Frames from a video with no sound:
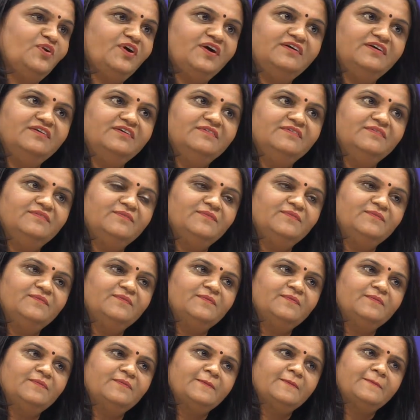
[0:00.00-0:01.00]
Right. So, I
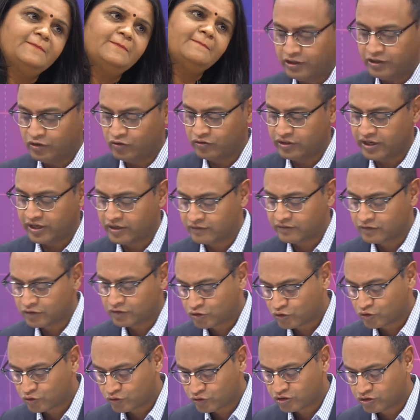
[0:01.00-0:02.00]
mean, we're running to the end of
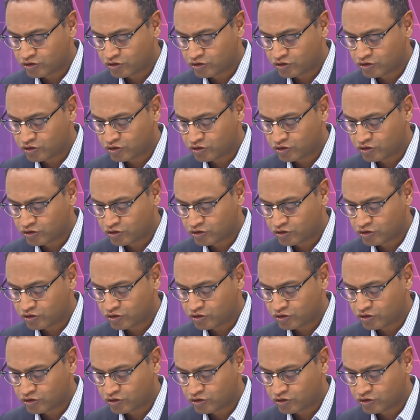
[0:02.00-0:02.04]
the show.